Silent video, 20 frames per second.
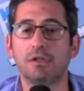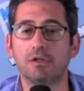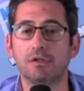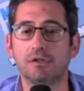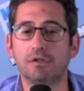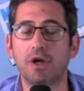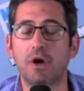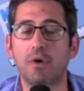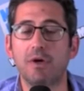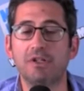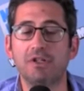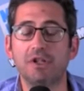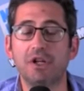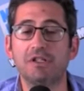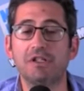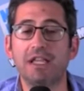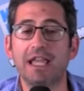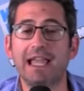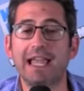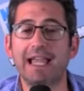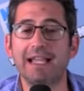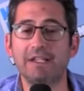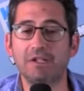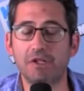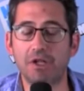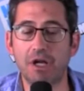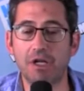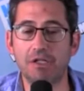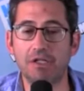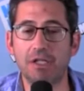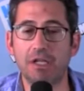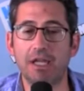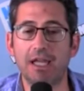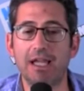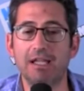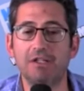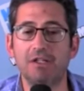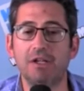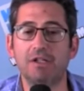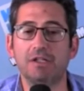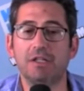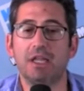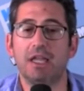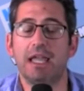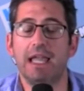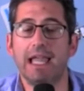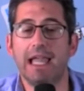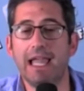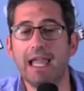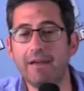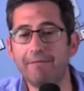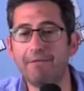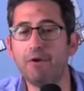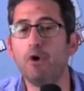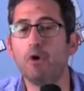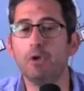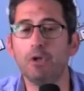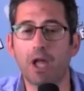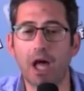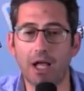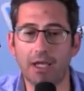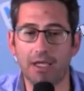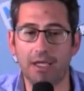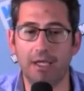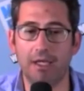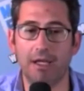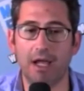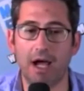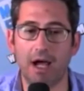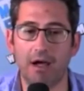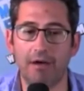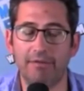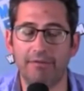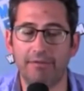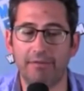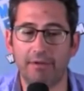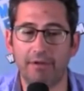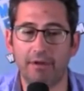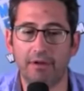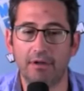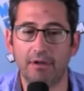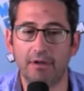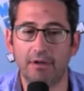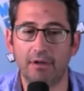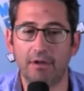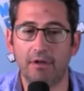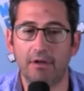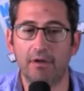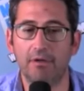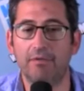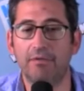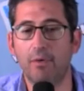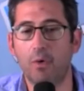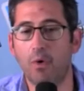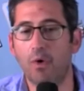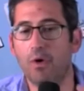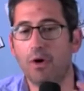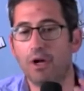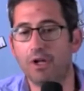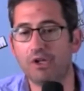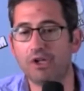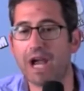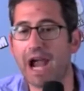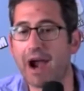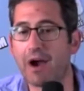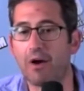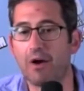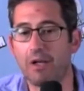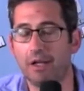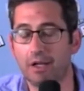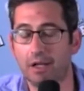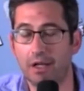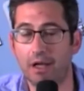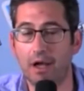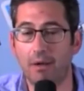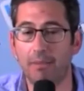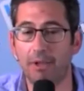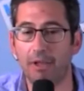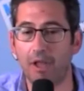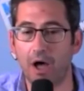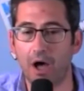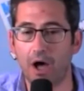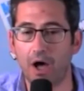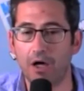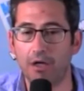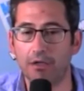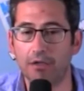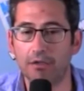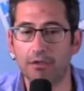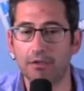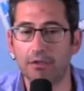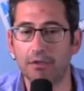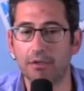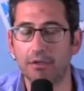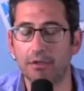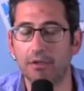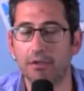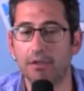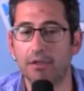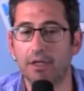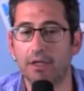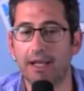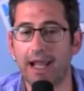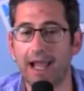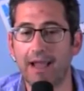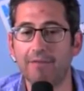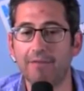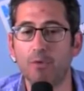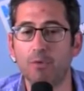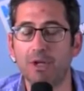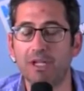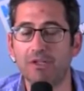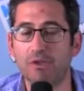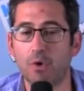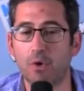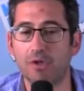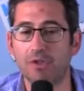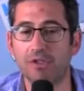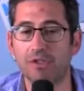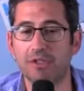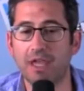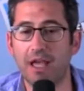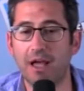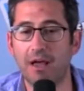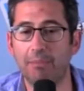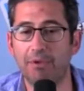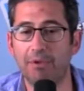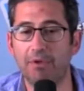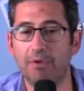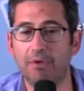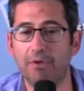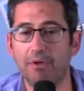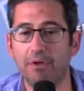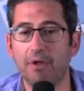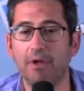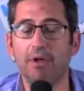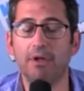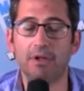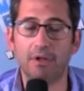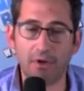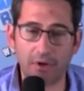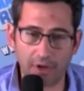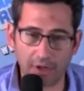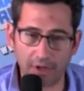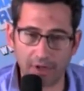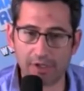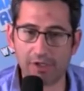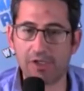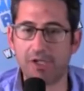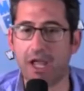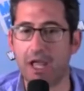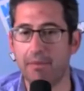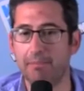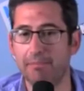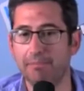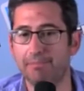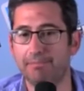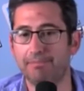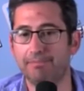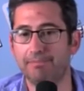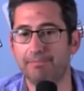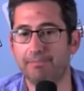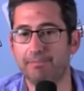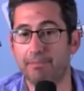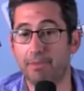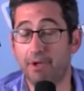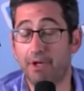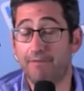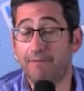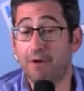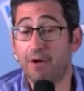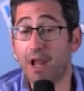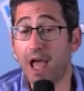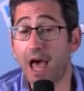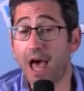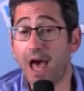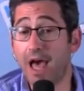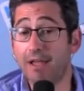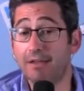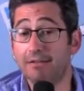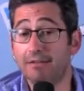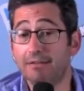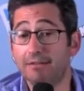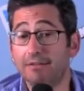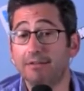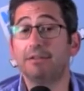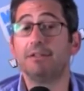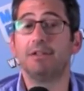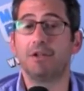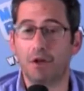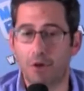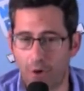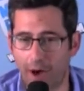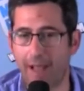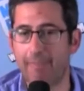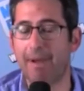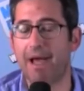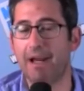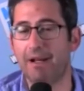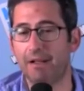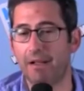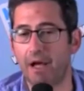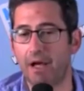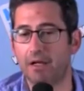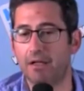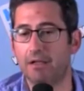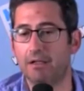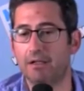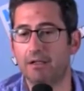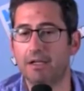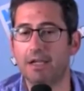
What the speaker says: It's just if you're lucky enough for a charity to come along and have the resources to help you, you're in good shape. But if you're not, you're crap out of luck.